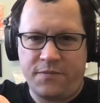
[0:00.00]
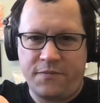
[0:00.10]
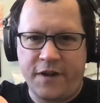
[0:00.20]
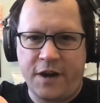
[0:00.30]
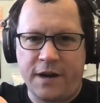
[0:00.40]

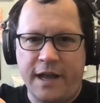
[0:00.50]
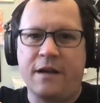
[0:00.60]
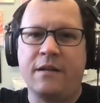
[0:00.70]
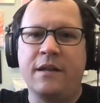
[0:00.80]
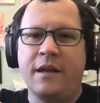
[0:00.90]

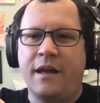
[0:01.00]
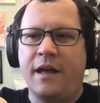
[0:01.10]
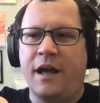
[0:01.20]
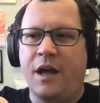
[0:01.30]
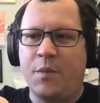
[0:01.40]
fingernail
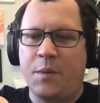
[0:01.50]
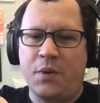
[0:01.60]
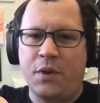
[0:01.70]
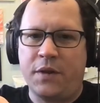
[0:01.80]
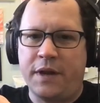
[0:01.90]
and
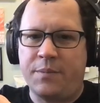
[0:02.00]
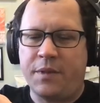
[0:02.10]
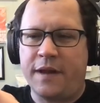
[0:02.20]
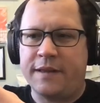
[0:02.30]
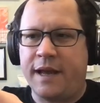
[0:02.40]
pull it up
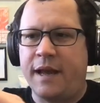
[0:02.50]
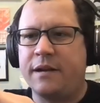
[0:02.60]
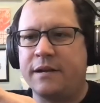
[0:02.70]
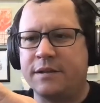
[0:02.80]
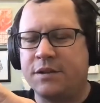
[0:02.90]
like that.
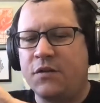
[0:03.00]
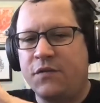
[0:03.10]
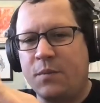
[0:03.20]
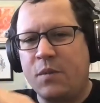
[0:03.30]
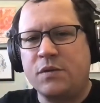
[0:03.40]
And so
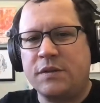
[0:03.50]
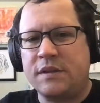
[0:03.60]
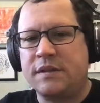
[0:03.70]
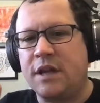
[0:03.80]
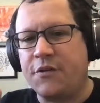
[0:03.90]
for most of
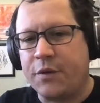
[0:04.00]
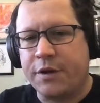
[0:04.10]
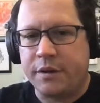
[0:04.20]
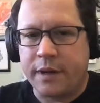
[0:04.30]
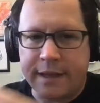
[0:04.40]
the stuff we're
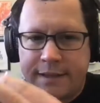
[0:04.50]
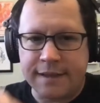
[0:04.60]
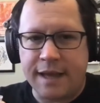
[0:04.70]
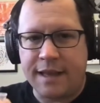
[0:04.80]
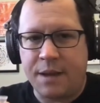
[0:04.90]
doing, it's
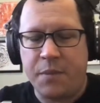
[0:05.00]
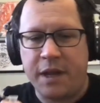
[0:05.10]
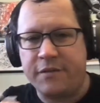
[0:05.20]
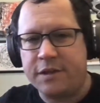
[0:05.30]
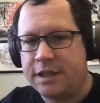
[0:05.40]
not that
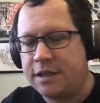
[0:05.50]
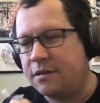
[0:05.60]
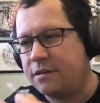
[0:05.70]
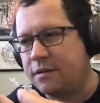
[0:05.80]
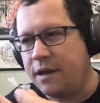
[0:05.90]
big of a
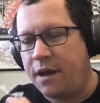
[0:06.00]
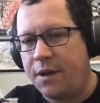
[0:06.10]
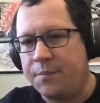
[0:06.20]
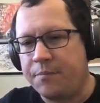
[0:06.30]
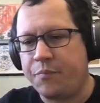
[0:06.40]
deal.
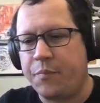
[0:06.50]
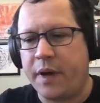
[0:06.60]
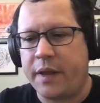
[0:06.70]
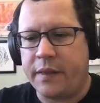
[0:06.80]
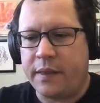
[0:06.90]

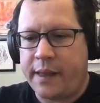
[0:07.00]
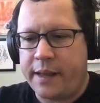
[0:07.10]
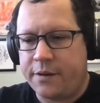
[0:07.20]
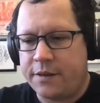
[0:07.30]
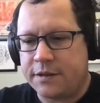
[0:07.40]
But
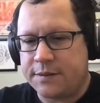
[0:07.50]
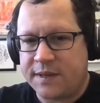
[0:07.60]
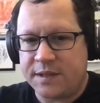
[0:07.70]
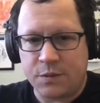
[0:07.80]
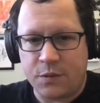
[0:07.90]
later in the
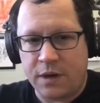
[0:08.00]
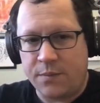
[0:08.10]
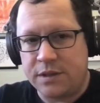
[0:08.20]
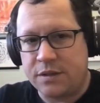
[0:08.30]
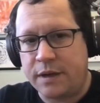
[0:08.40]
semester, we're going to
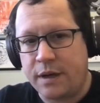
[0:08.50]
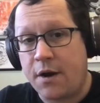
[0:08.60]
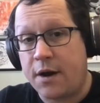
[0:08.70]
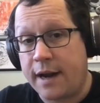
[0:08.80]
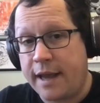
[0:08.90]
be doing
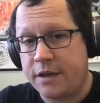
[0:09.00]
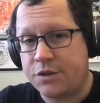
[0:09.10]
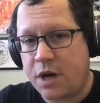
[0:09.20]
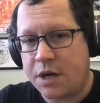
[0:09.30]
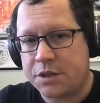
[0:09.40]
RNA
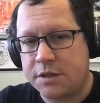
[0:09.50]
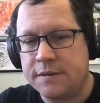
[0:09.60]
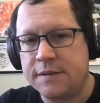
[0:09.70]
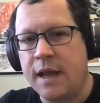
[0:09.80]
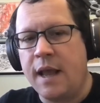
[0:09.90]

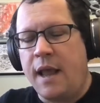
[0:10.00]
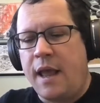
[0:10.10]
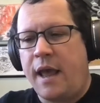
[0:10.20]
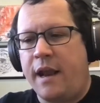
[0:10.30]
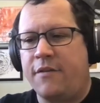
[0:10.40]
extractions.
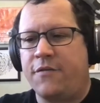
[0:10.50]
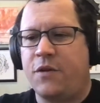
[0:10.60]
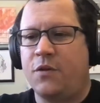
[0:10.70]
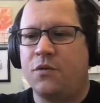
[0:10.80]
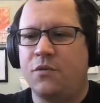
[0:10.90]
And if
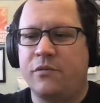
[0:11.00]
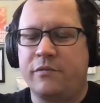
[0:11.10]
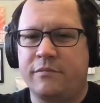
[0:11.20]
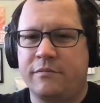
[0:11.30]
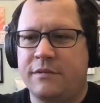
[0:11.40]
you
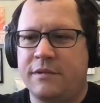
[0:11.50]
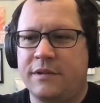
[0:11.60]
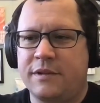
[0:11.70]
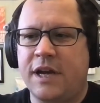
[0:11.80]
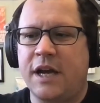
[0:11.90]

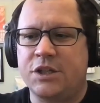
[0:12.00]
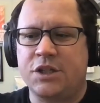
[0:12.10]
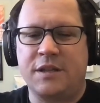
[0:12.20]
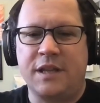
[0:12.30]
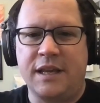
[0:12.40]

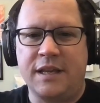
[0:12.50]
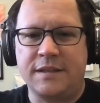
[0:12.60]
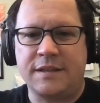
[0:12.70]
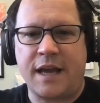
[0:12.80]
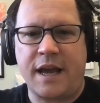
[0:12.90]
touch the
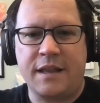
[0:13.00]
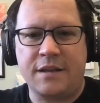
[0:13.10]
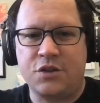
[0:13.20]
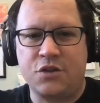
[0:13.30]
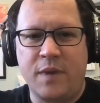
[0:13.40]
inside of the
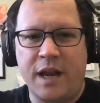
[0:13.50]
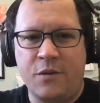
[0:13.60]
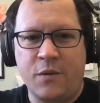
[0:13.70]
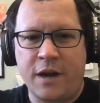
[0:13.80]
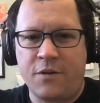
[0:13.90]
tube
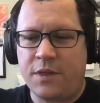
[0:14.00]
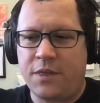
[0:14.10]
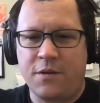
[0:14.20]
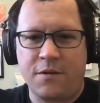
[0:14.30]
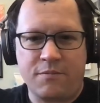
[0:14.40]
anywhere with
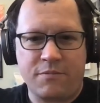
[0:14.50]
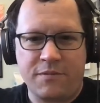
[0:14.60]
your